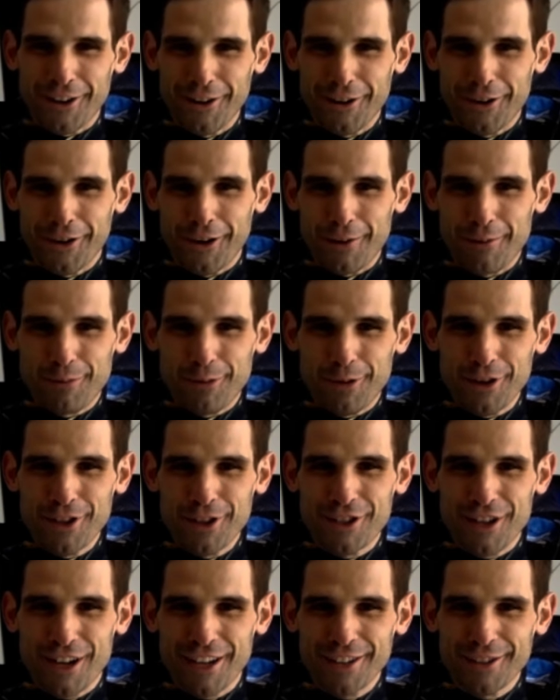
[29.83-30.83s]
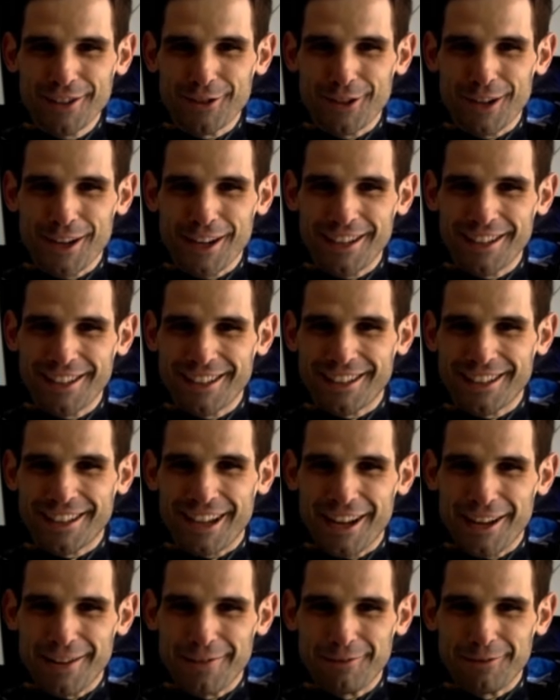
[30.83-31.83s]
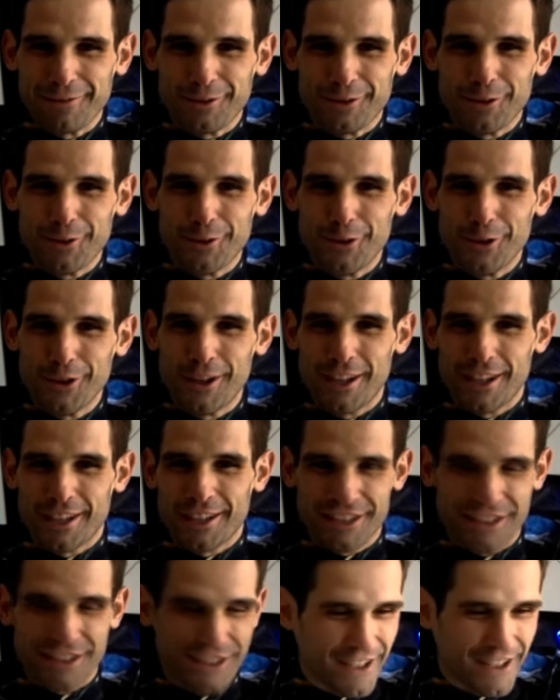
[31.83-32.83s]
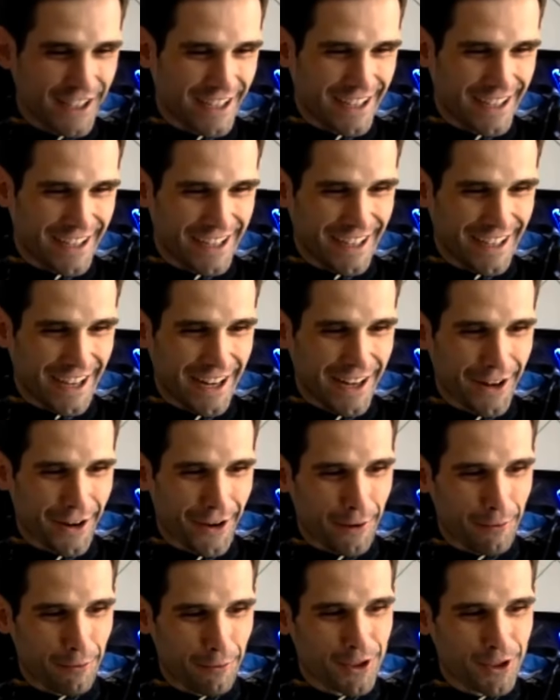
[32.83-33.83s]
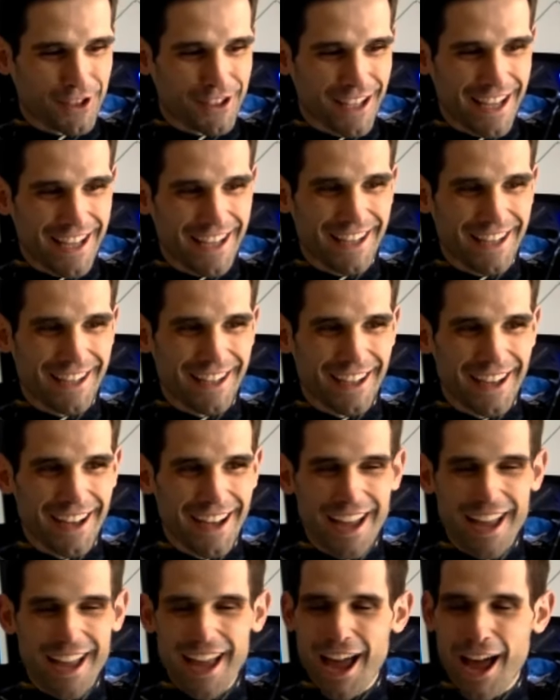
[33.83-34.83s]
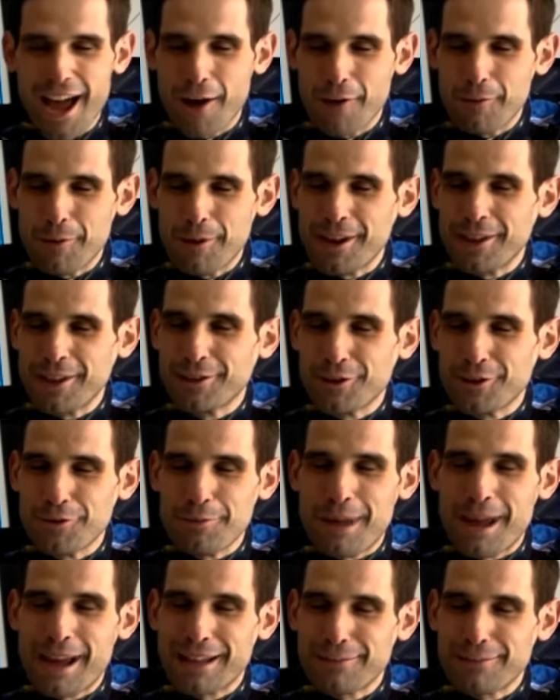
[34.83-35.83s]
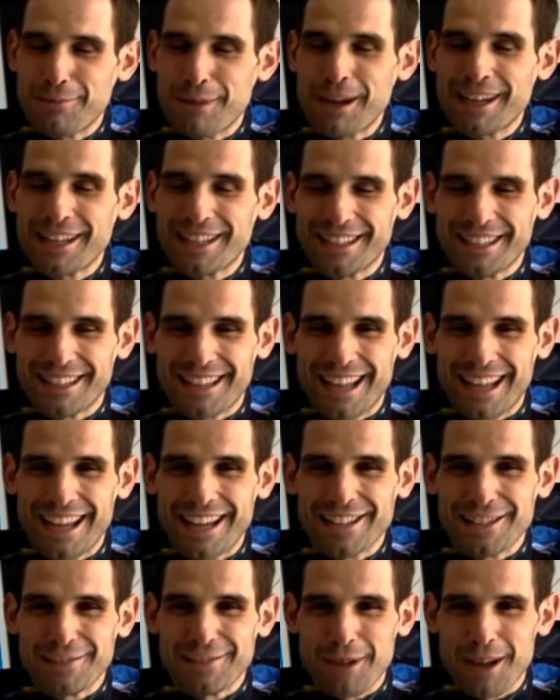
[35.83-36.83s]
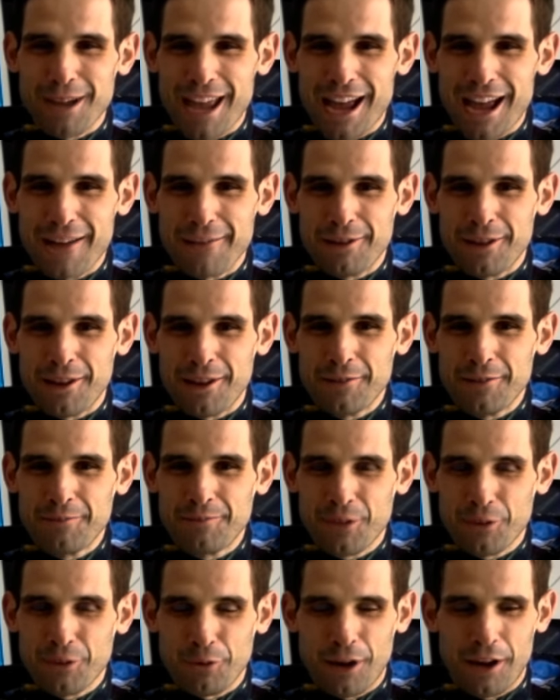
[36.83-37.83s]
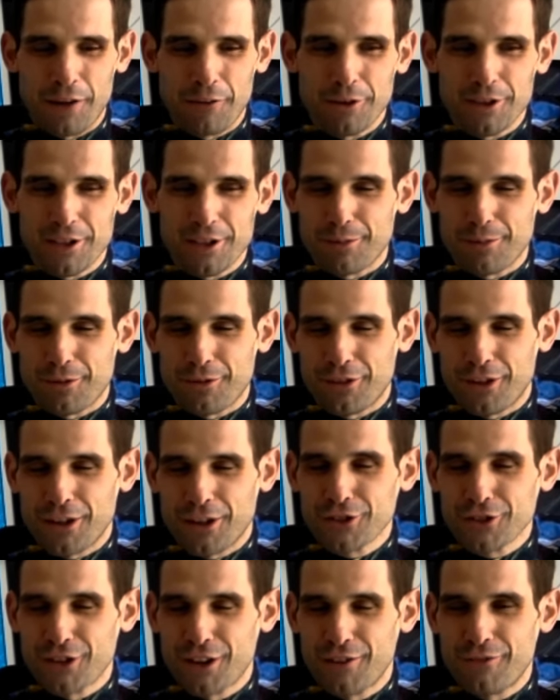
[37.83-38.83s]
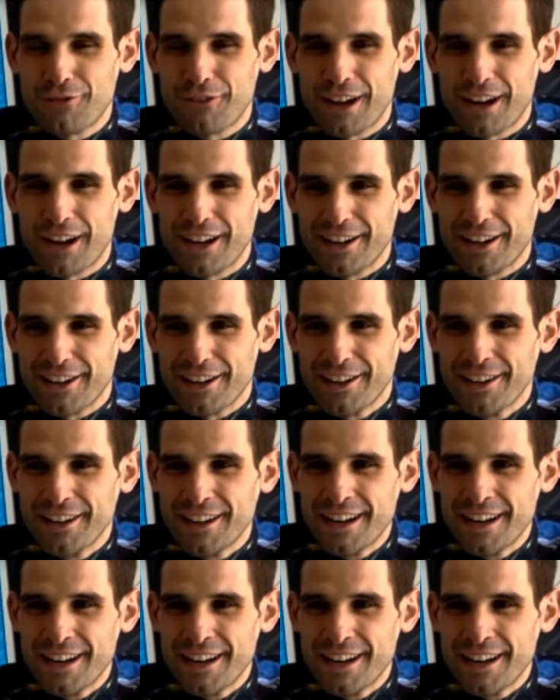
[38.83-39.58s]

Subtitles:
You know, I appreciate you taking the time to do this. You know, I was thinking how me and you met back in the days in Miami when I was a professional fighter.